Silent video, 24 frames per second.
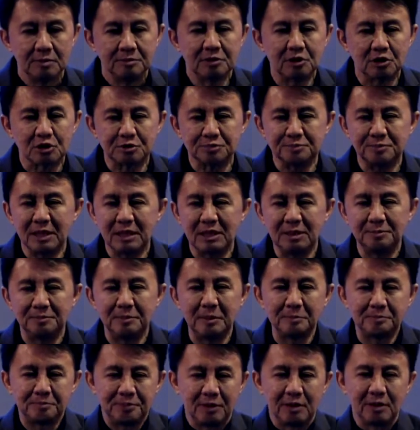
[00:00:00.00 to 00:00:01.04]
because many
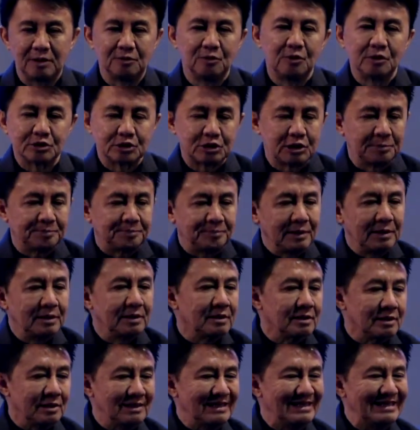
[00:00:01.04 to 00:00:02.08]
people are
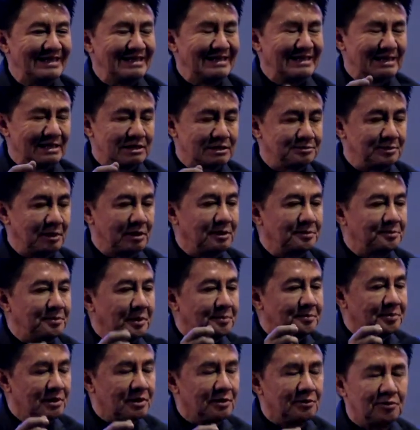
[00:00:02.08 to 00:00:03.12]
worshiping idols, many
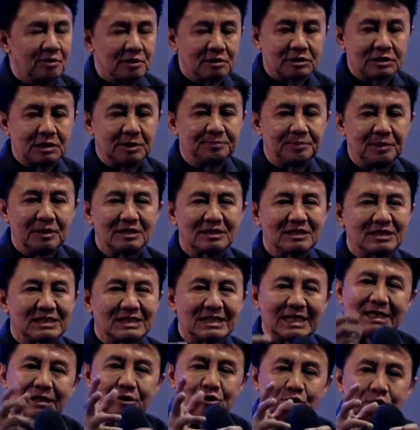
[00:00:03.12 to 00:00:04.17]
people are worshiping
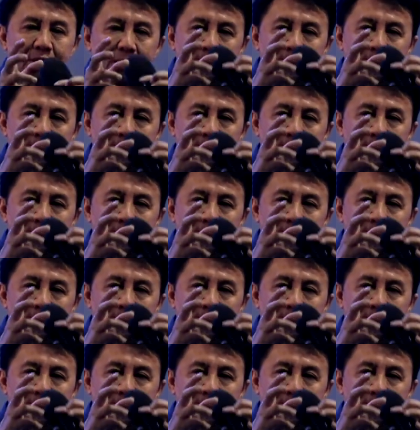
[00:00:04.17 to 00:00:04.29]
statue.